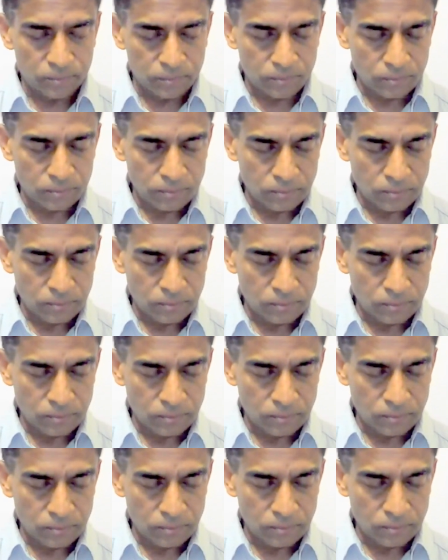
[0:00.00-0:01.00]

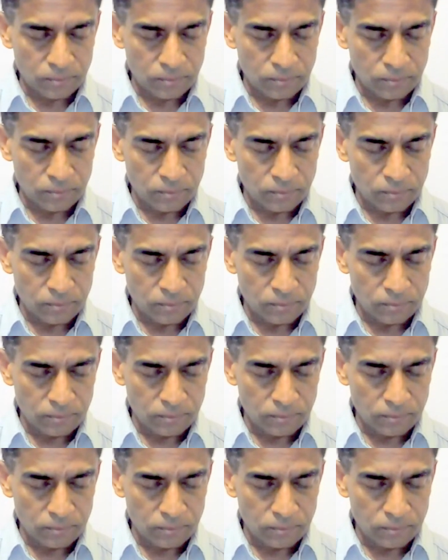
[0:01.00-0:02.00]

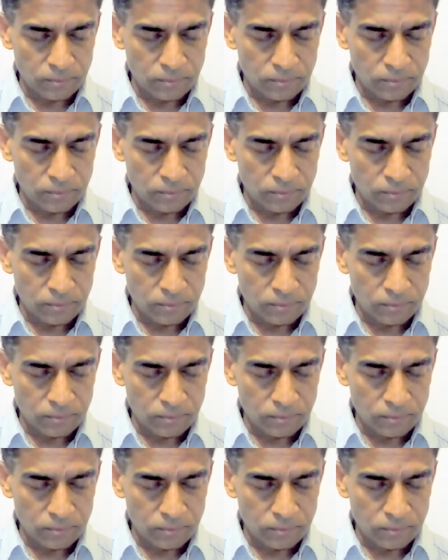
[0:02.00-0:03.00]

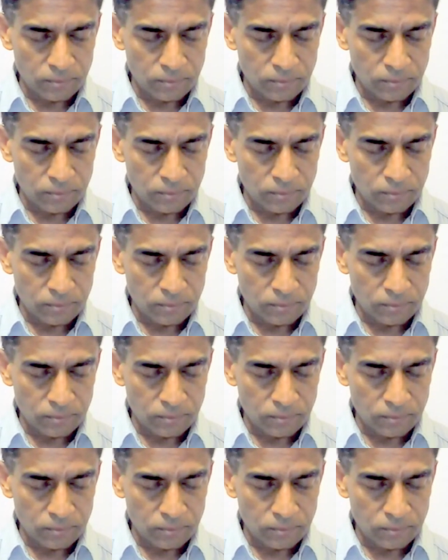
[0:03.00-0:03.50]
(silence)